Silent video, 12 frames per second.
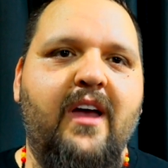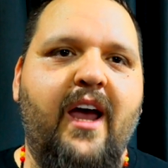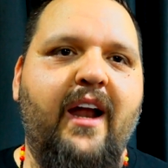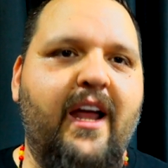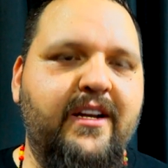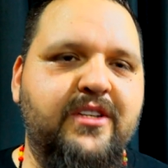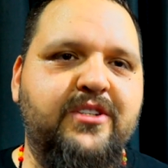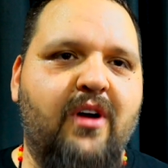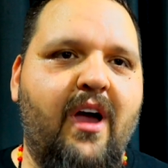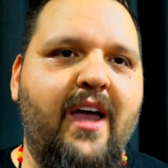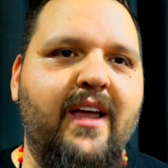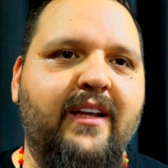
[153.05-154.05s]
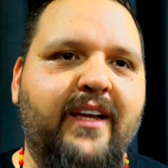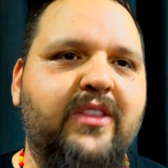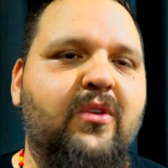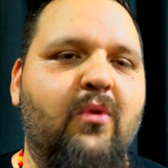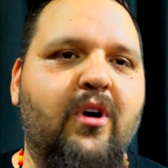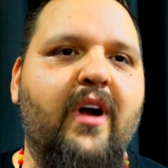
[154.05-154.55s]
and I just try and
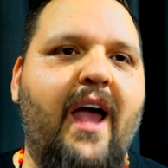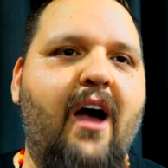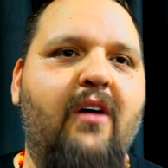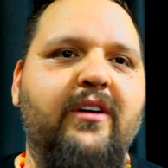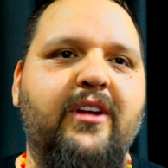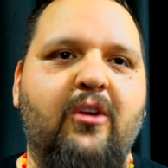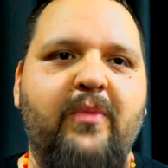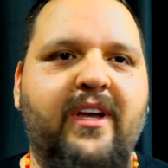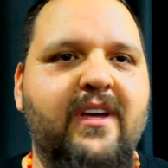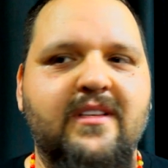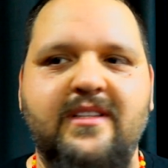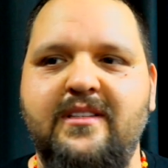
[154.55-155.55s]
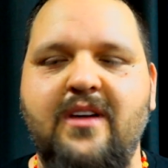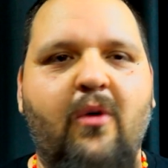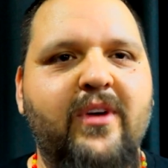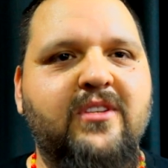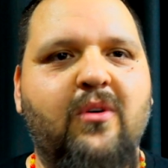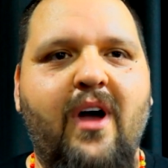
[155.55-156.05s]
get the word out, you know, because it's
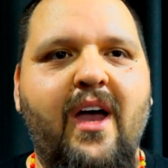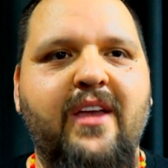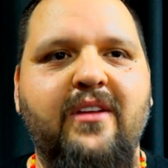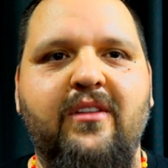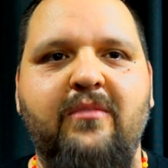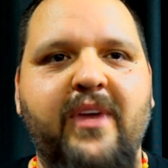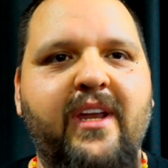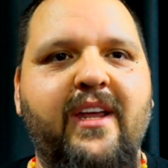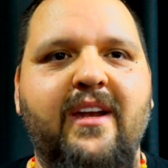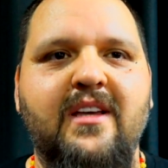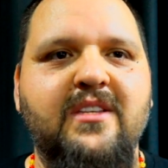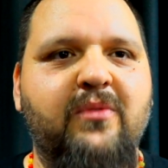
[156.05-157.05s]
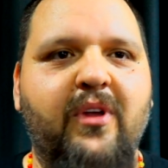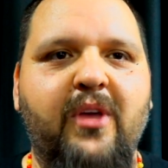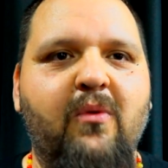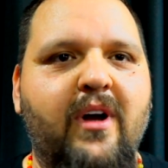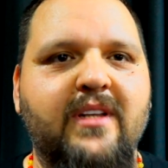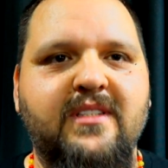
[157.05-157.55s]
always quiet. You know, the media doesn't really
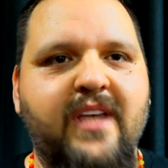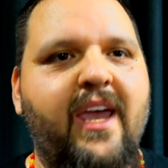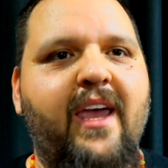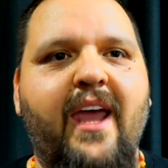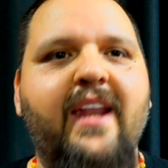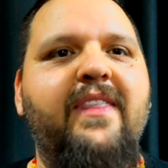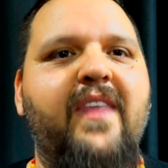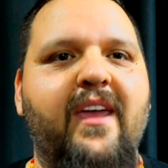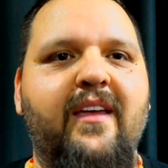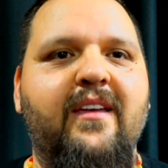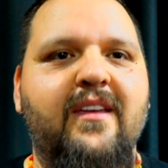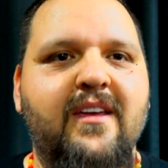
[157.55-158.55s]
want to say anything.